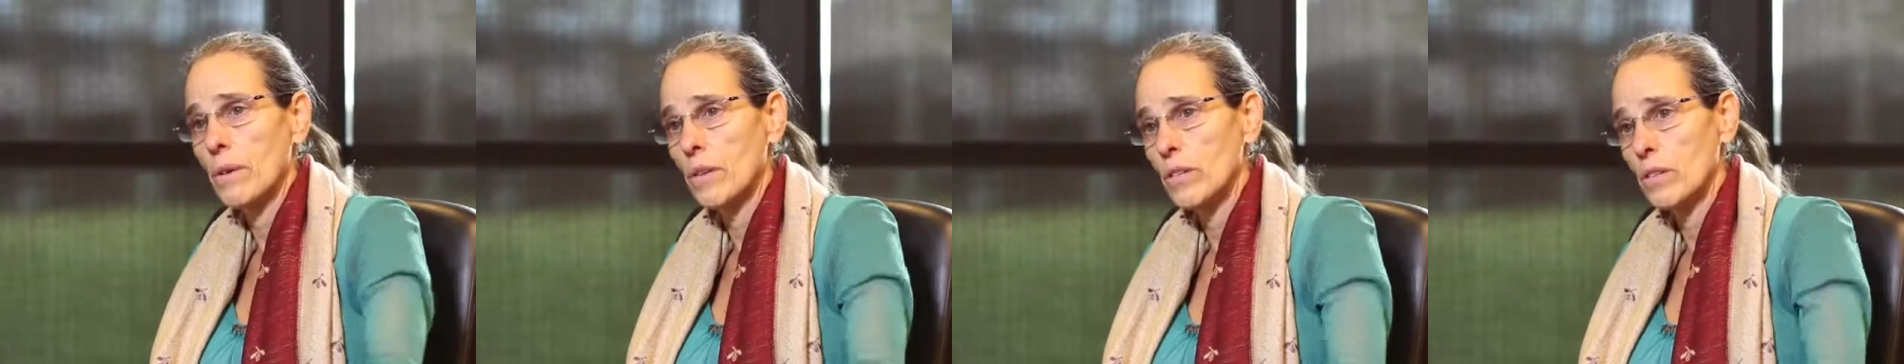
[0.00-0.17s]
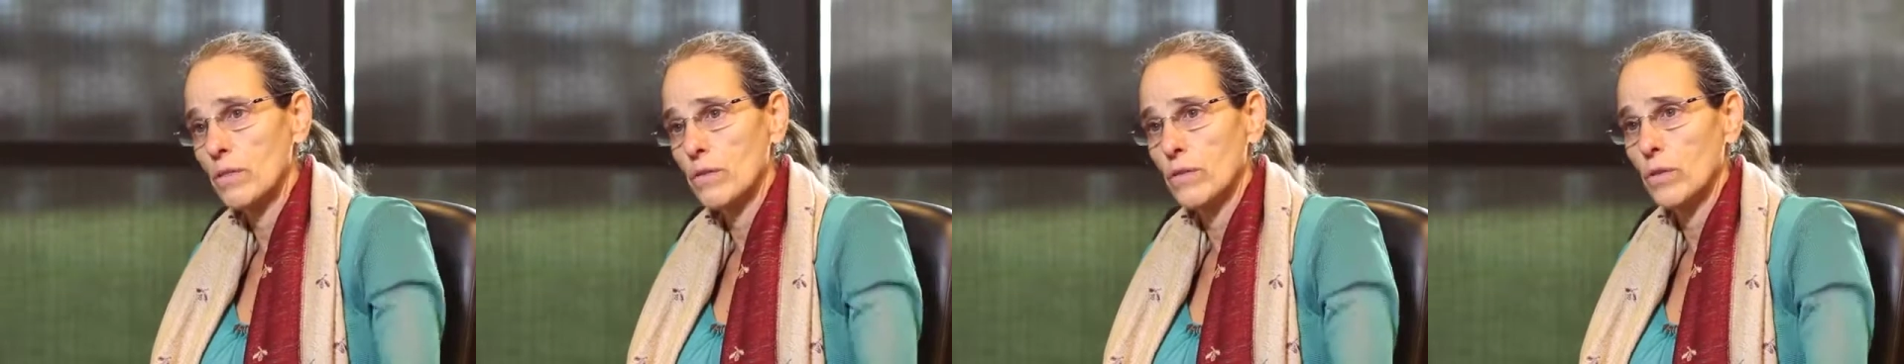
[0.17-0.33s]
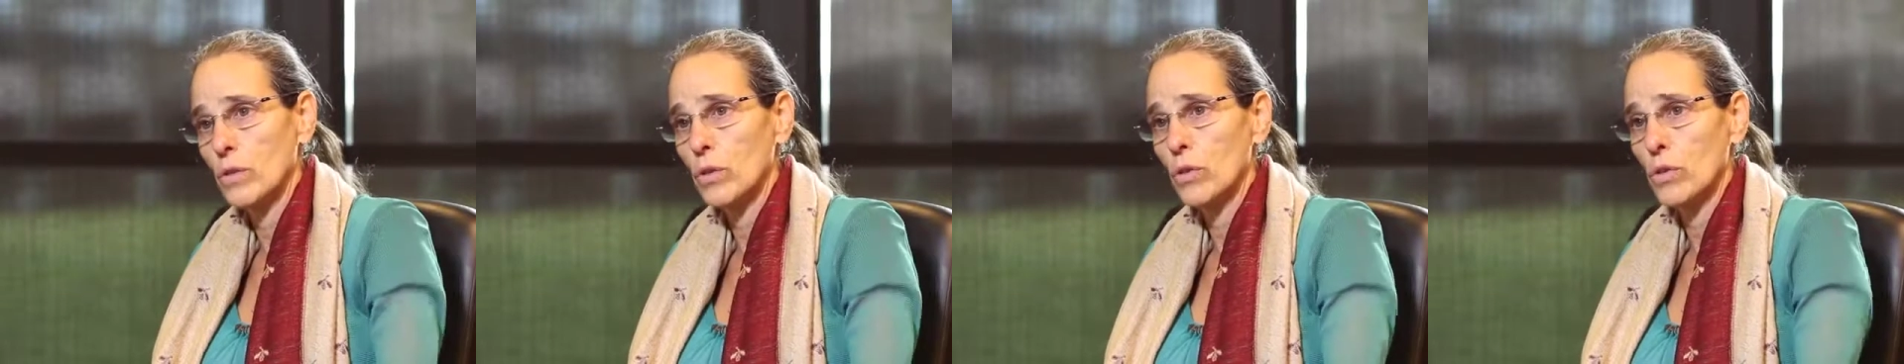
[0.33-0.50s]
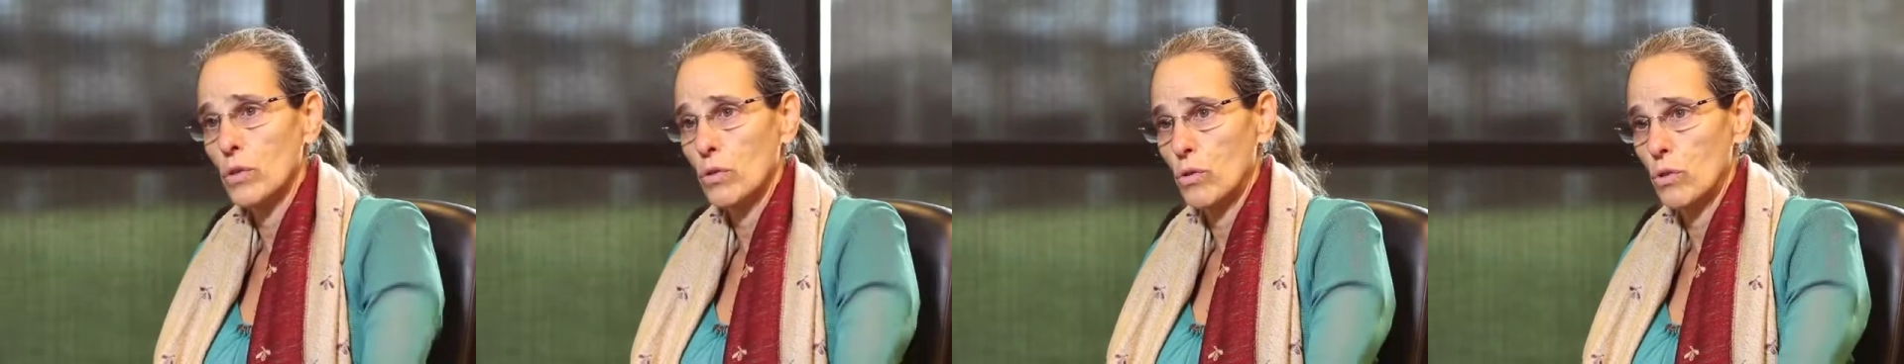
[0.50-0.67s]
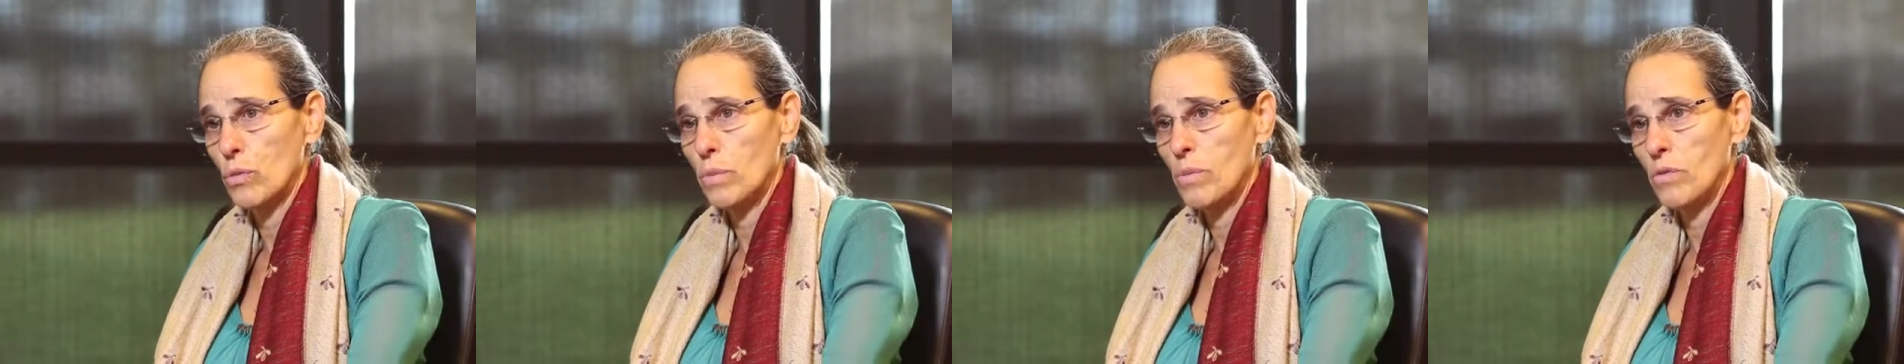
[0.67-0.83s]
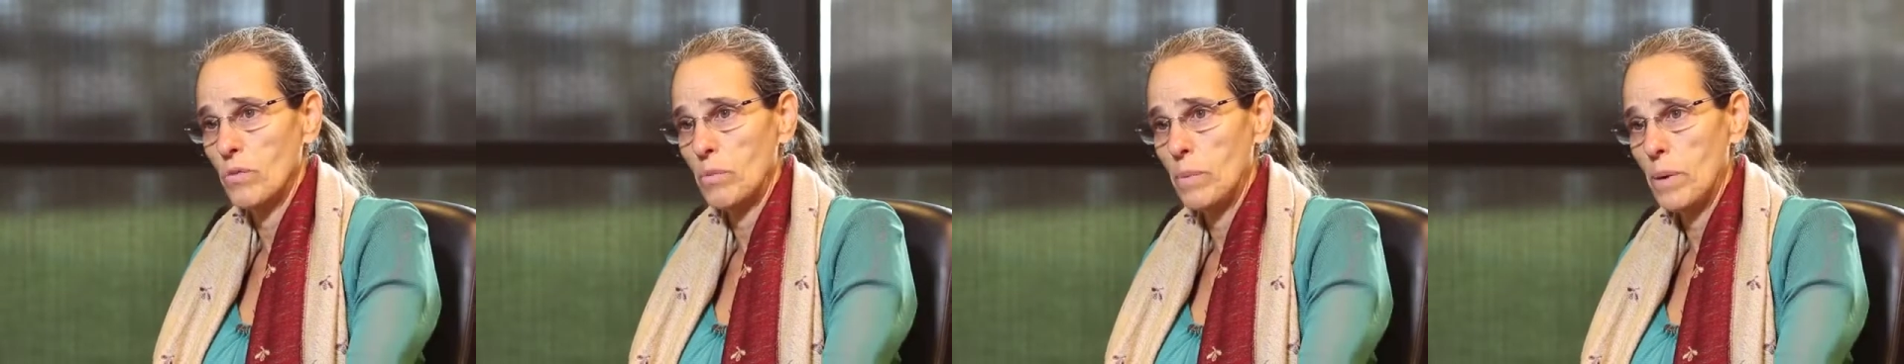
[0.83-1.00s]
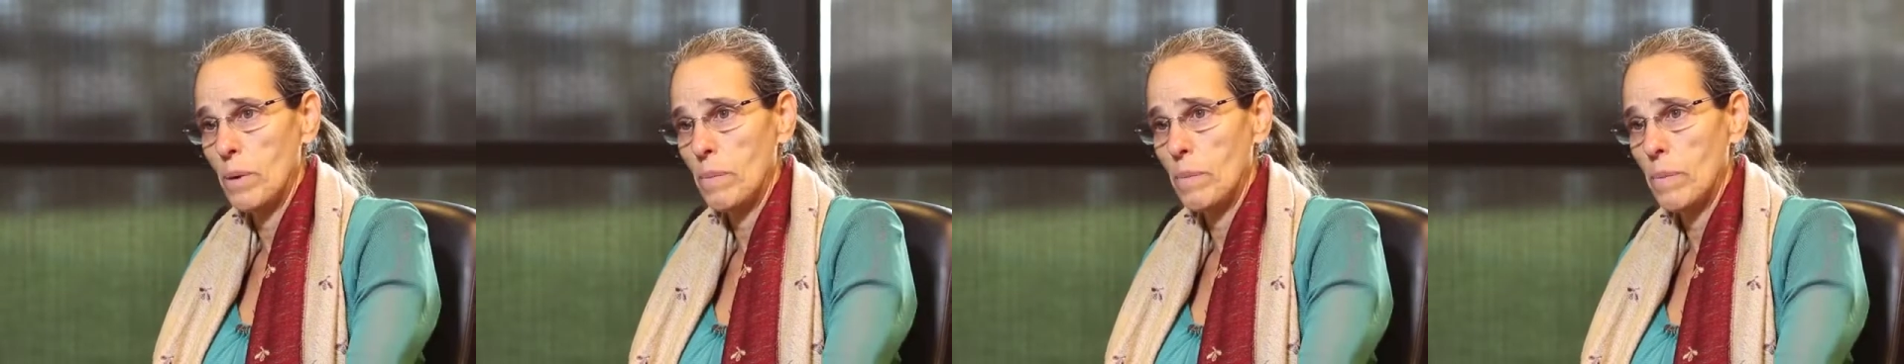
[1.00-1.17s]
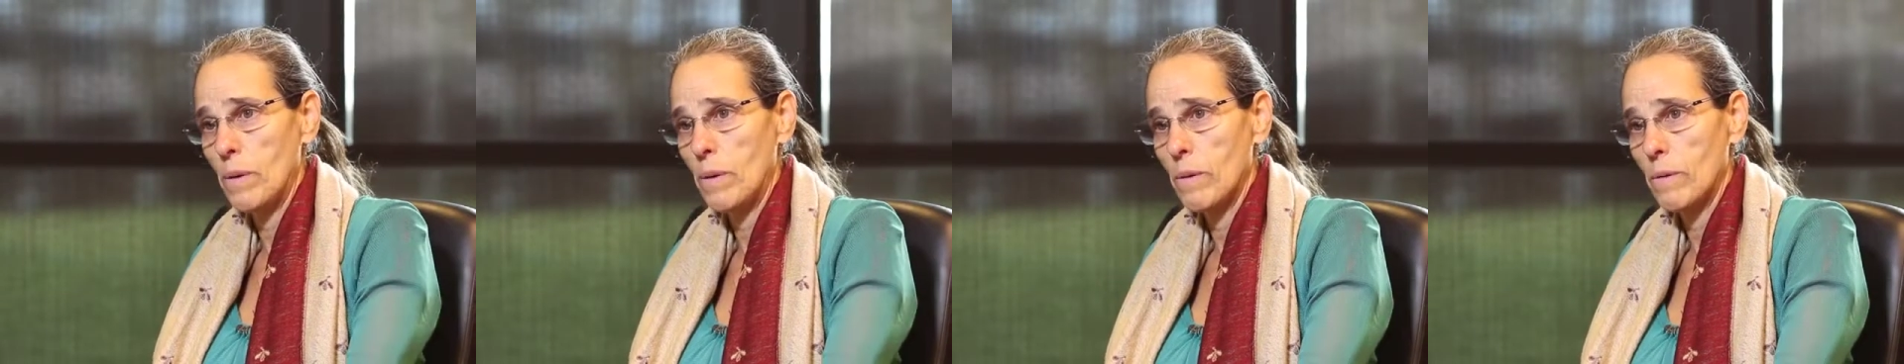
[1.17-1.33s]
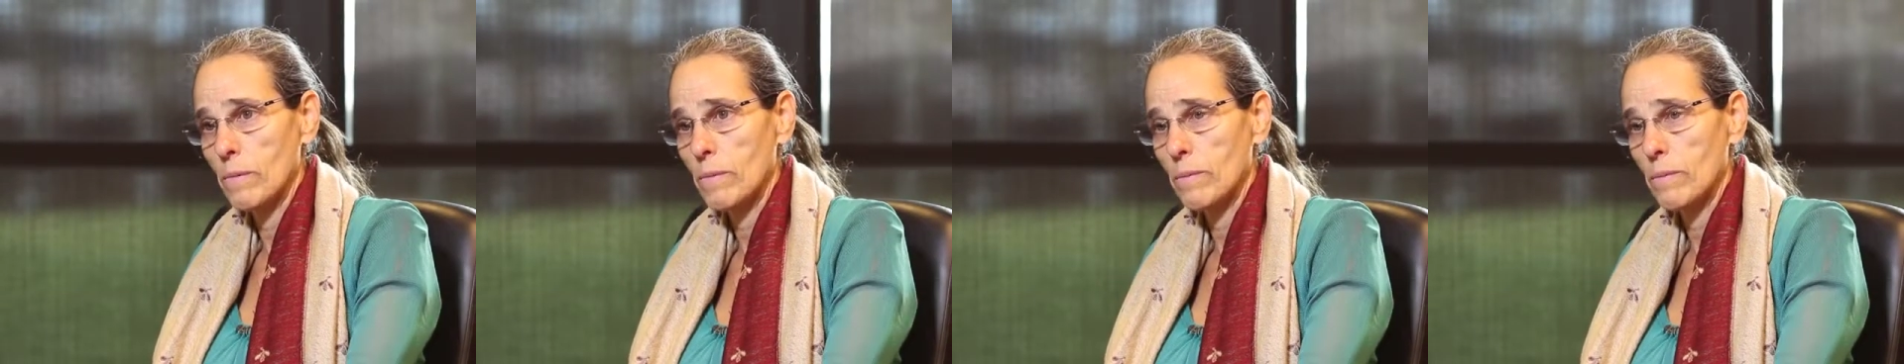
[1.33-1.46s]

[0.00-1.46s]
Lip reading: diverse group of people.